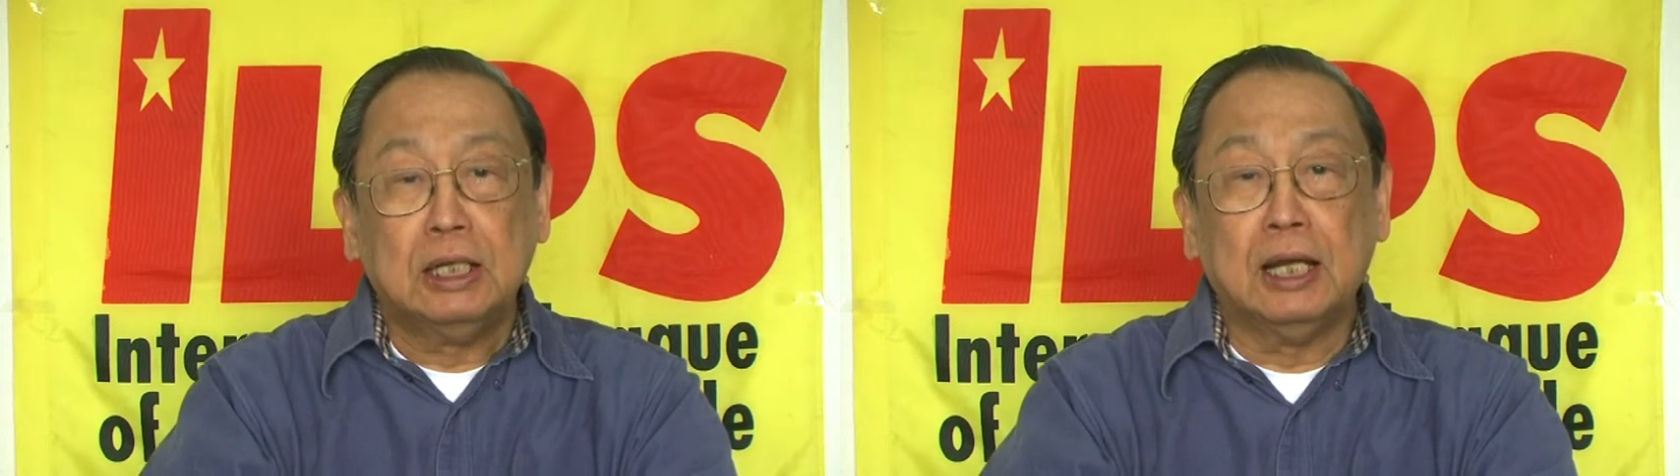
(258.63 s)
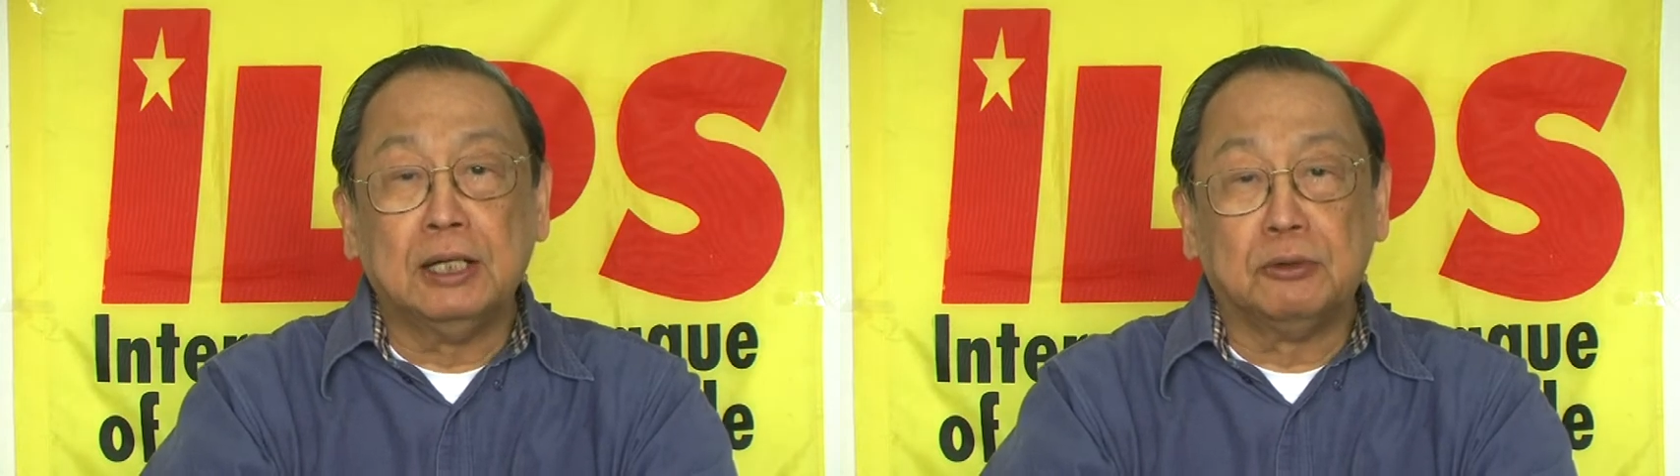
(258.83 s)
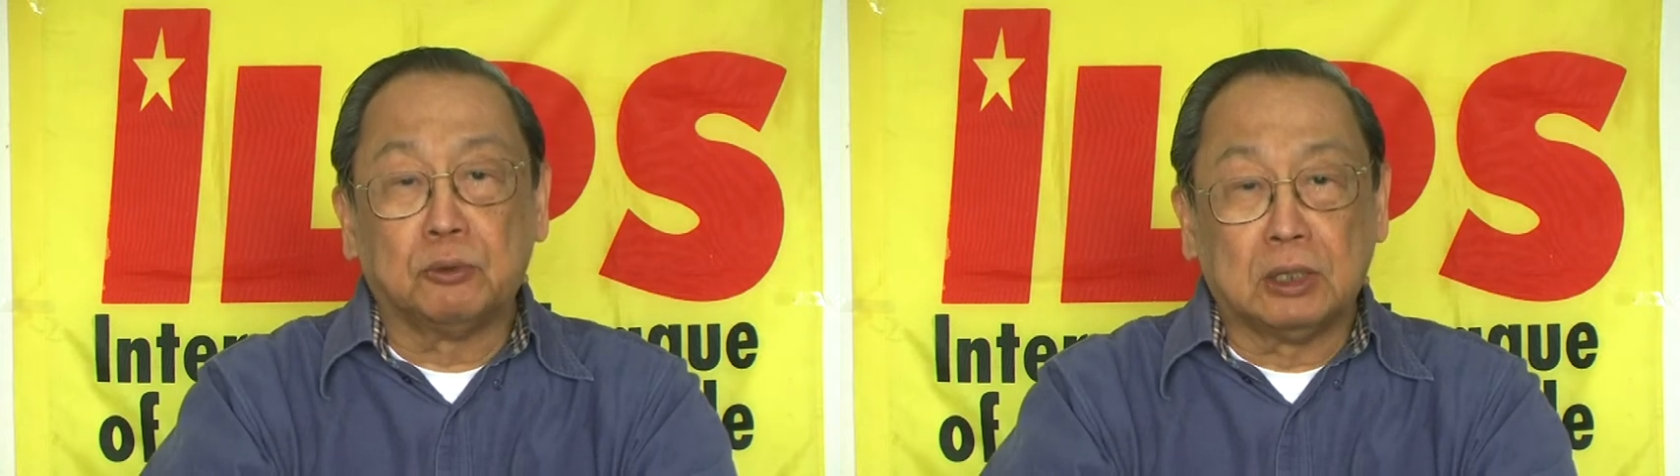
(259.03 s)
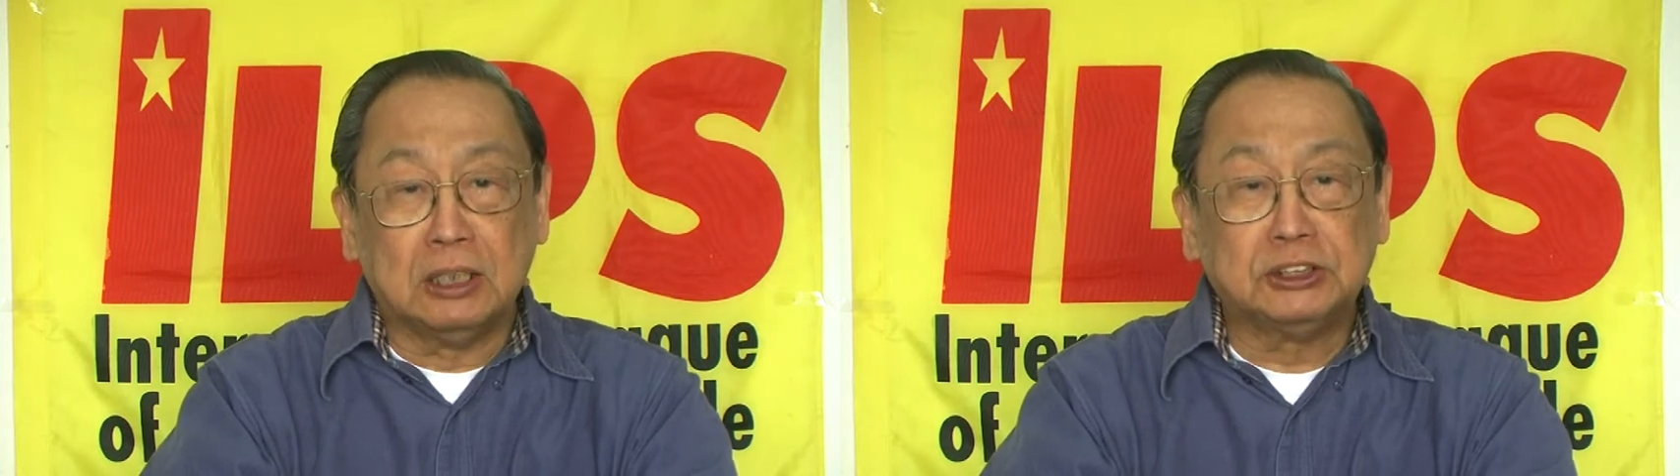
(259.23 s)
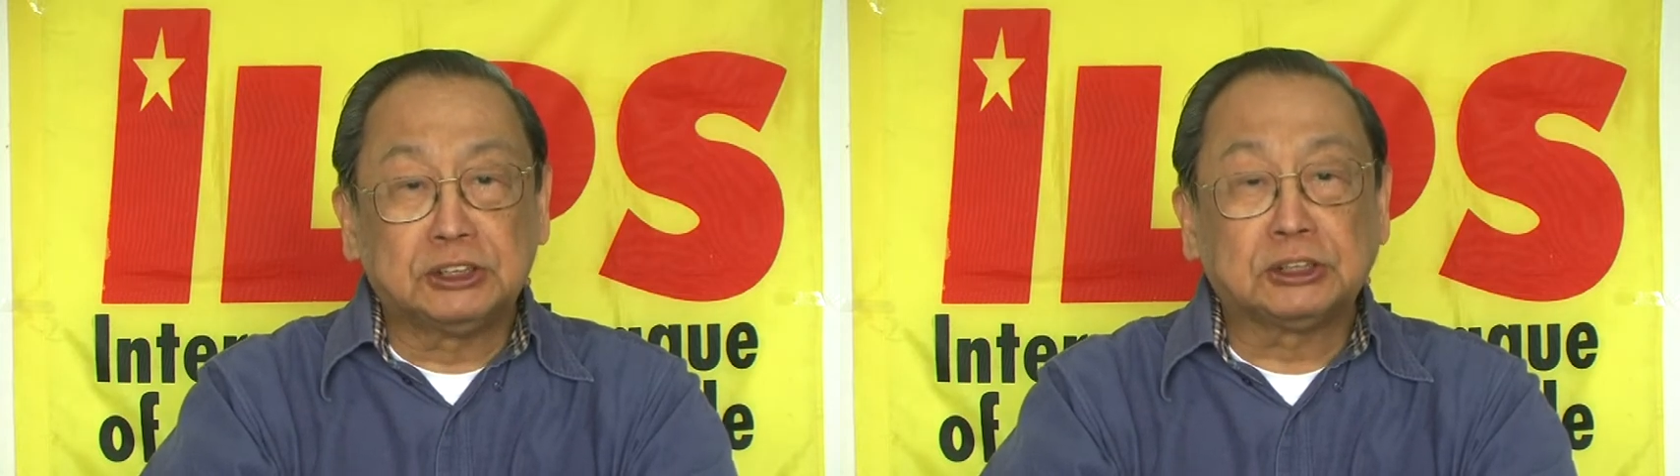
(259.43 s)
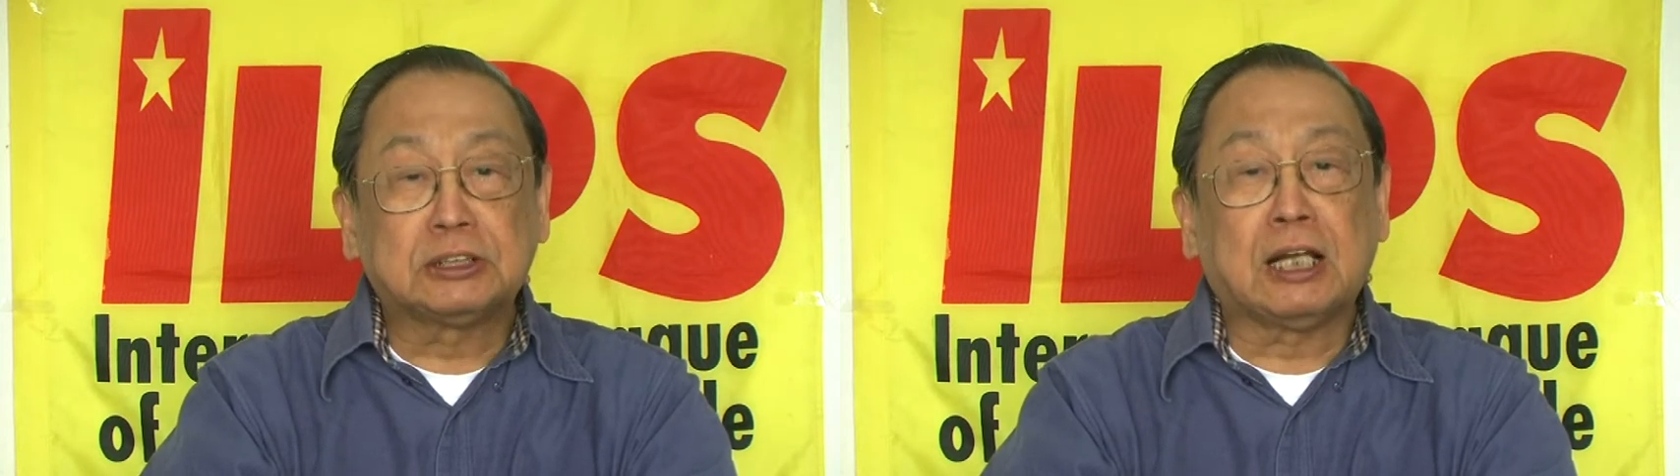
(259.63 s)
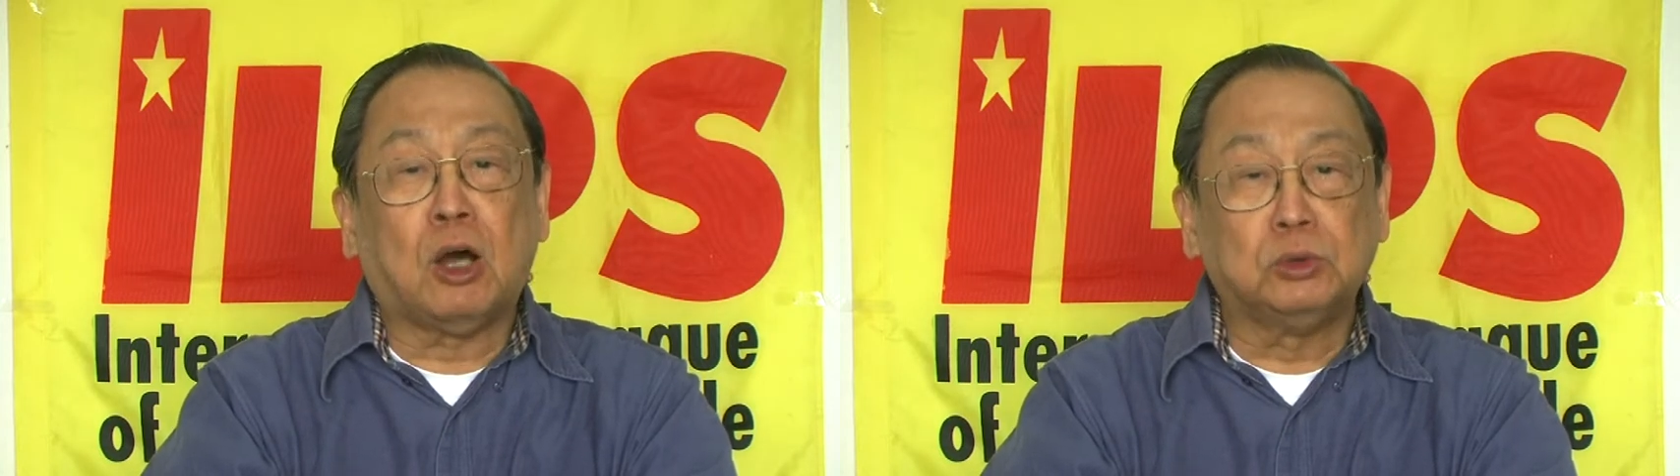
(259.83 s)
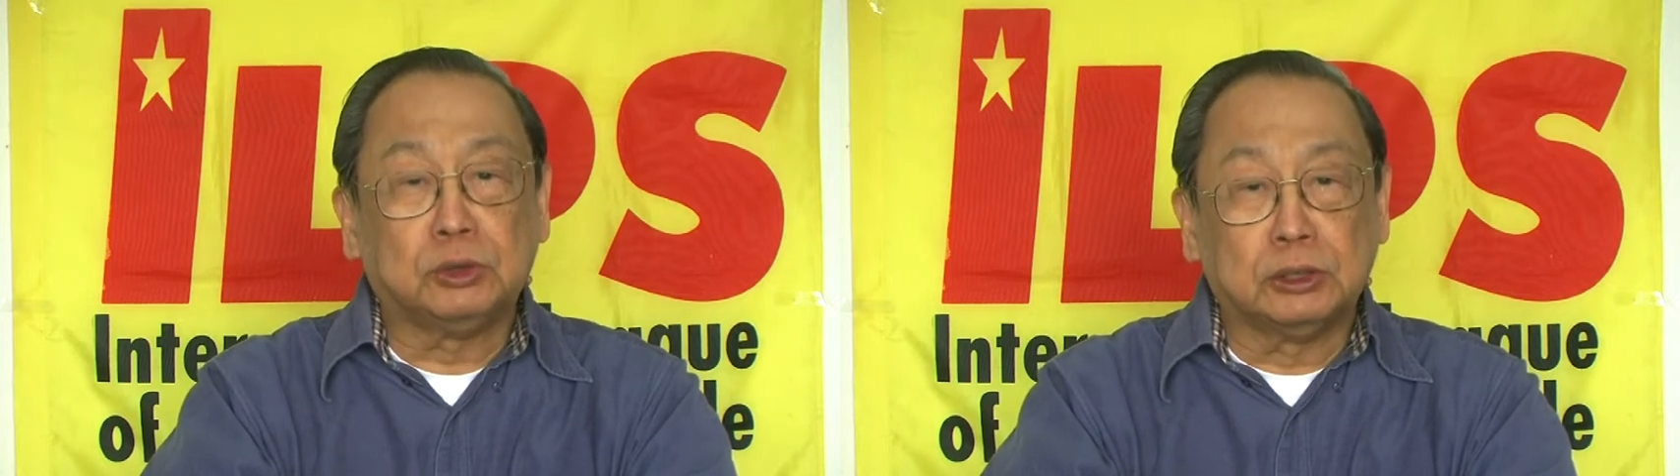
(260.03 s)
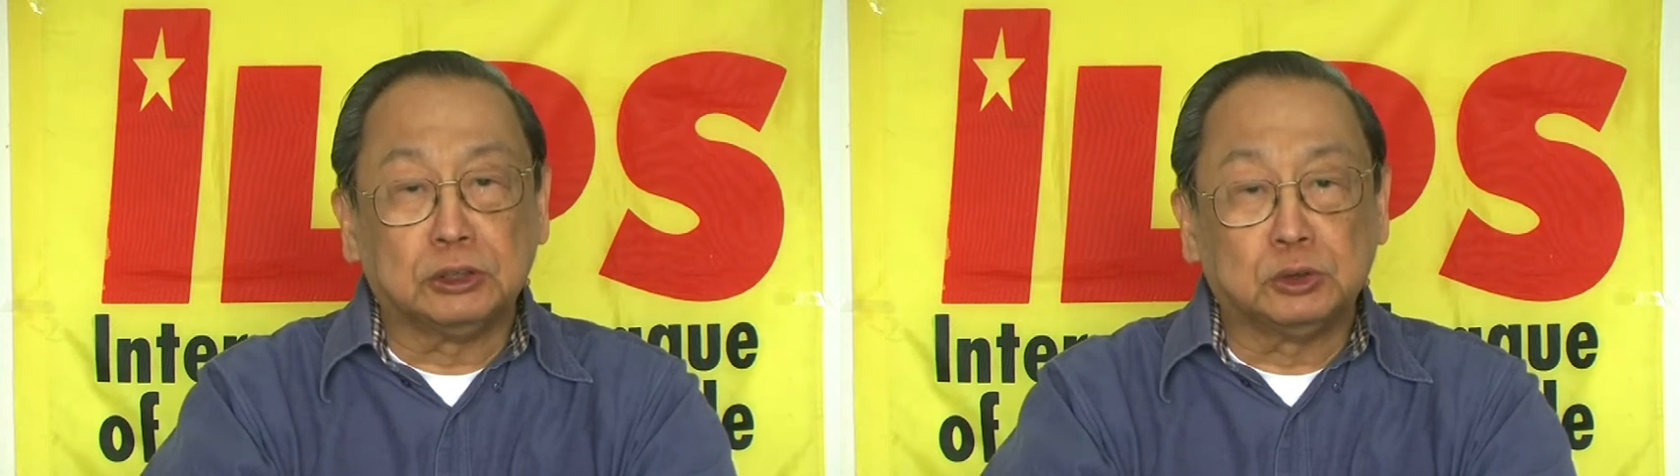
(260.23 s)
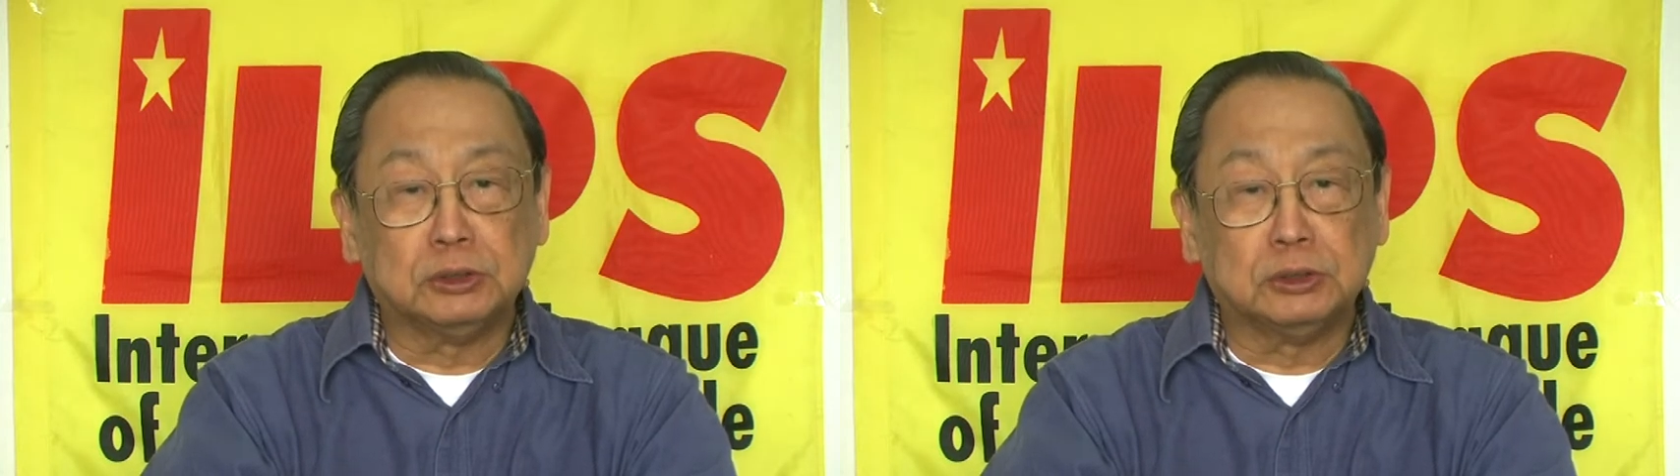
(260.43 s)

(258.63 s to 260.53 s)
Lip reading: and runs counter to